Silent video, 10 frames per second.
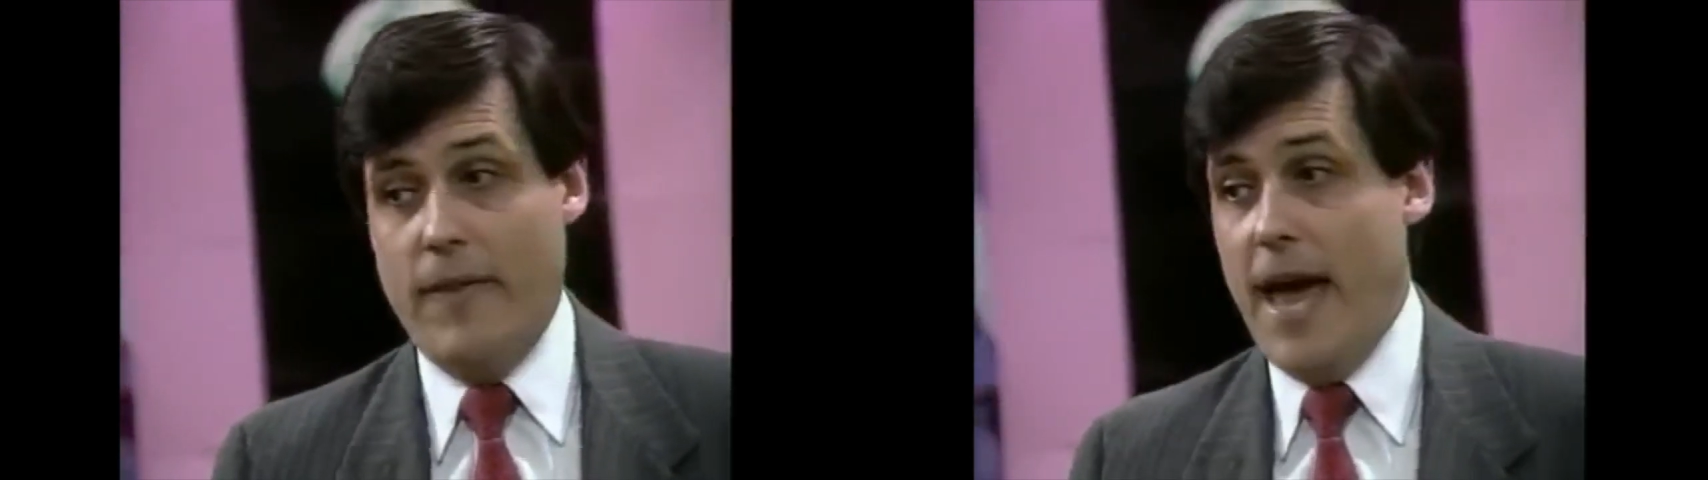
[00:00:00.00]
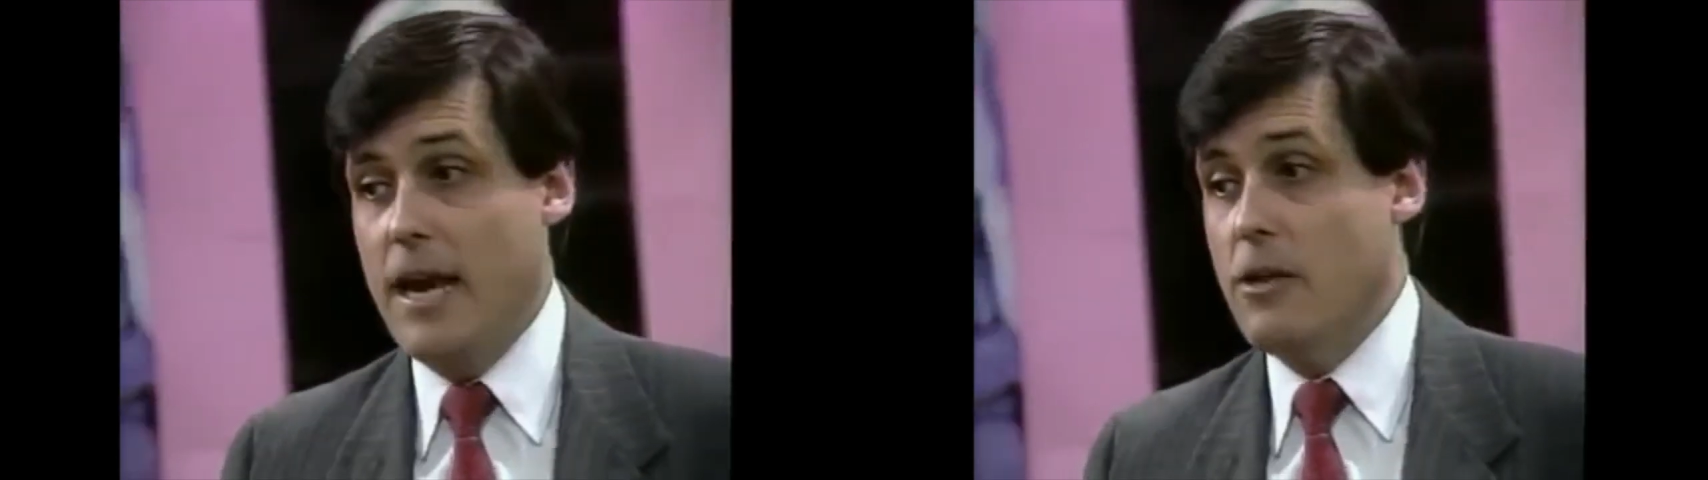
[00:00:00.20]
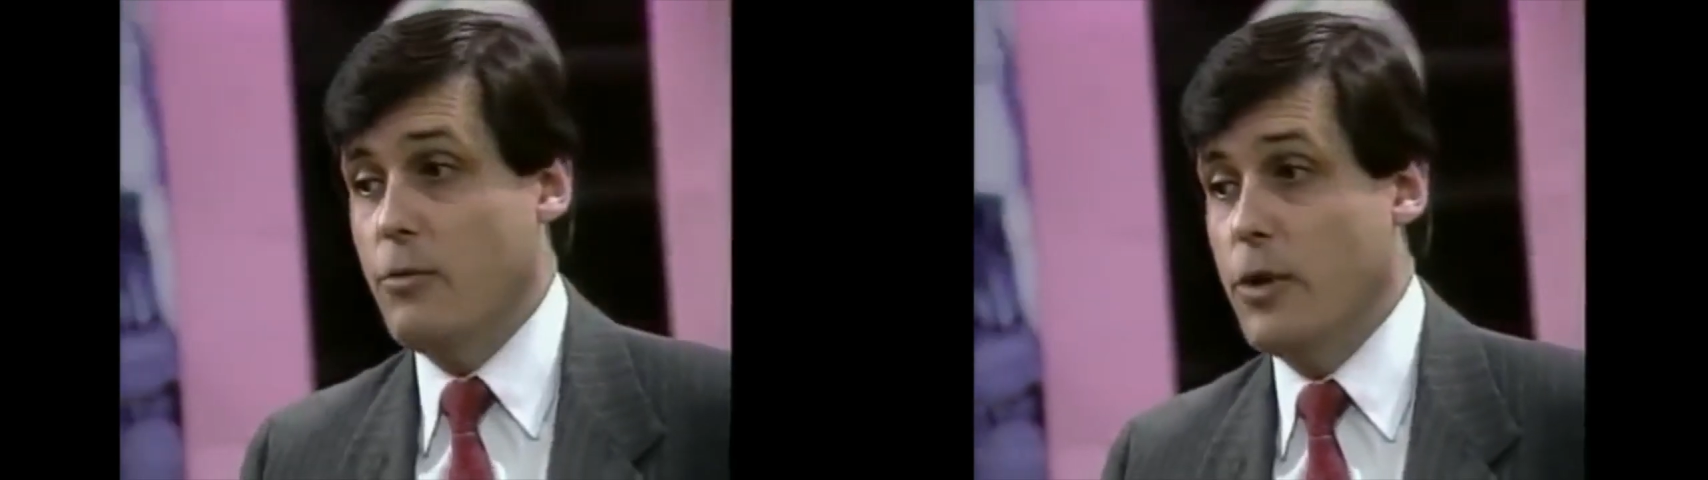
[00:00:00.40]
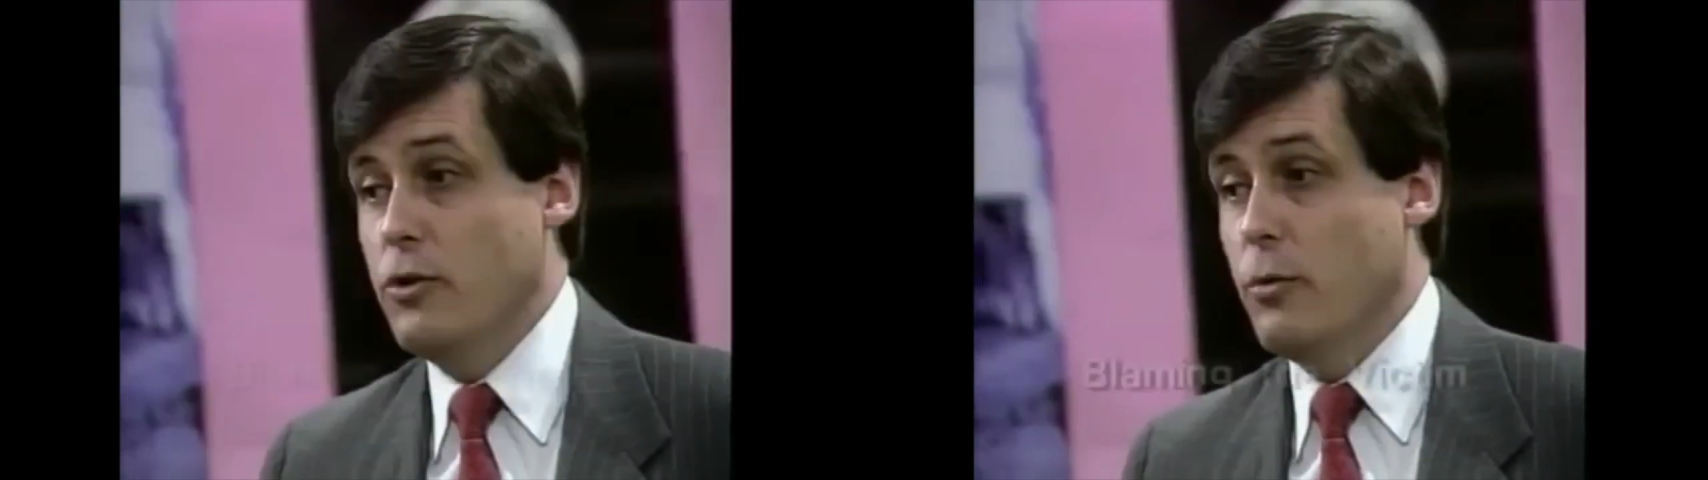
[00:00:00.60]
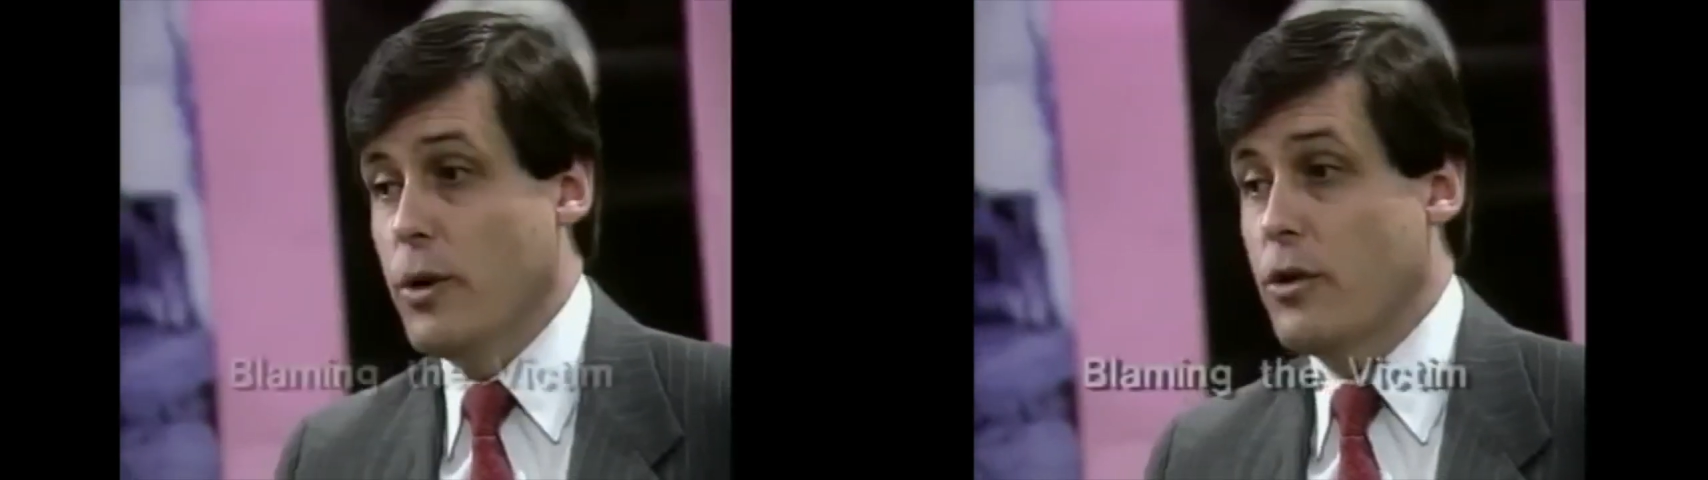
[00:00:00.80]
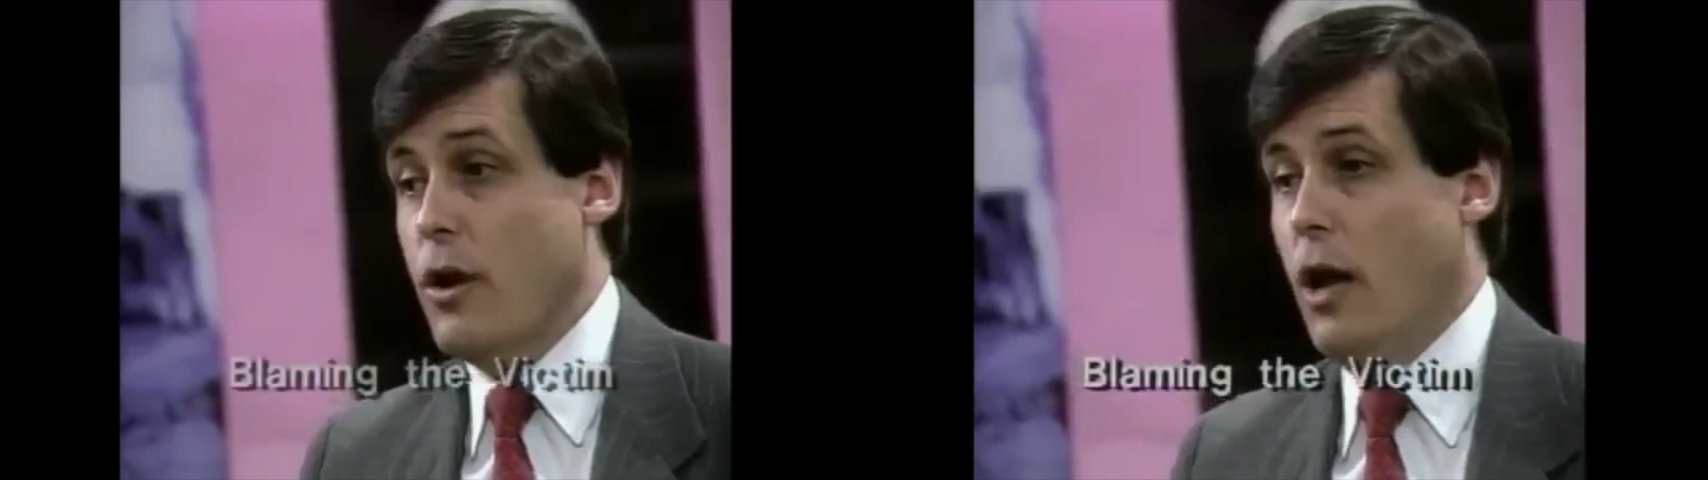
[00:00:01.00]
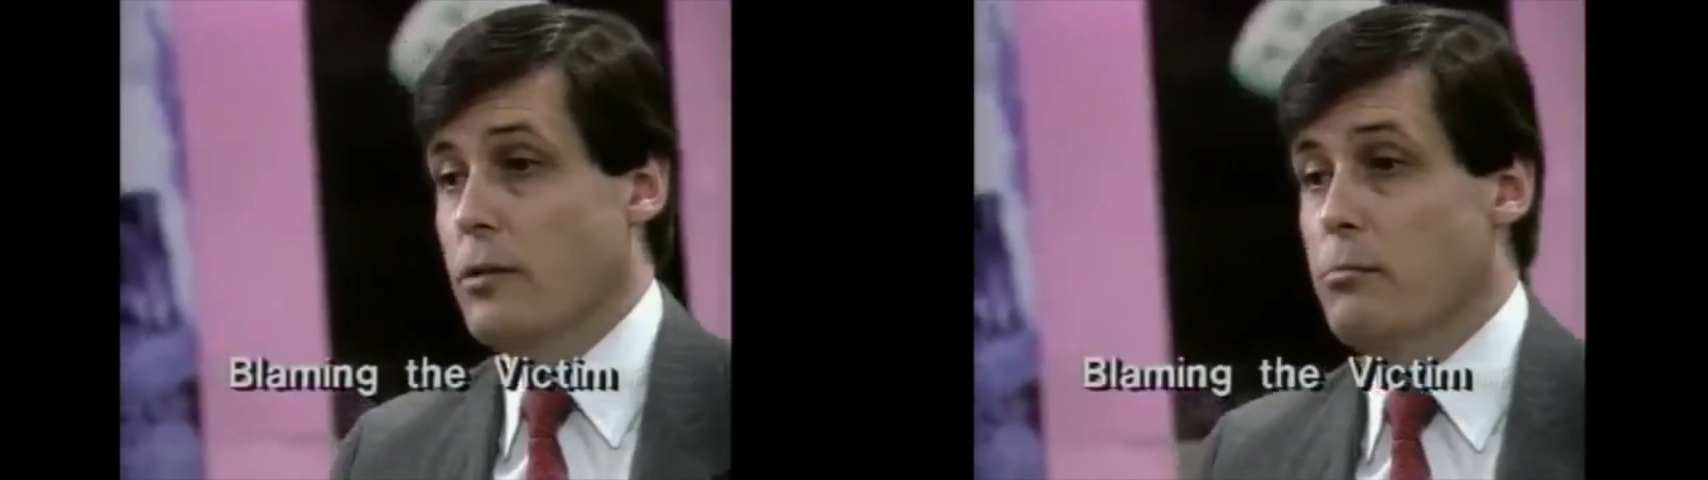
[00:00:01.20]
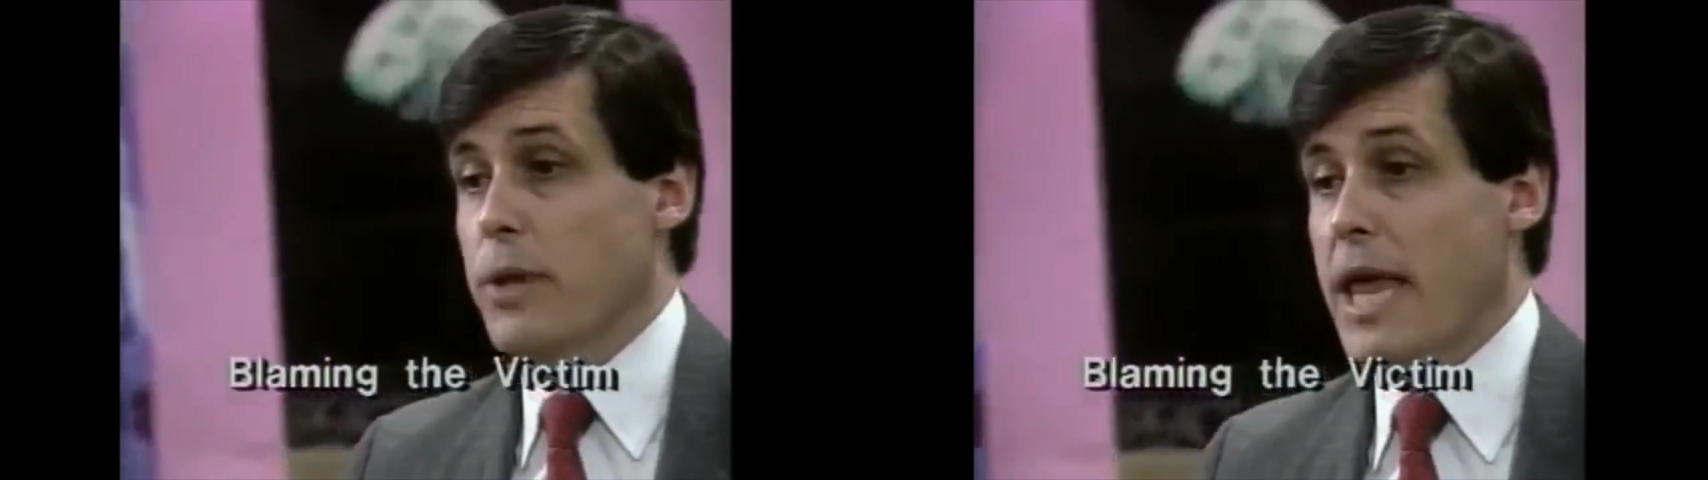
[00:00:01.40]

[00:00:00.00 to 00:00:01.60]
and that is we do what's called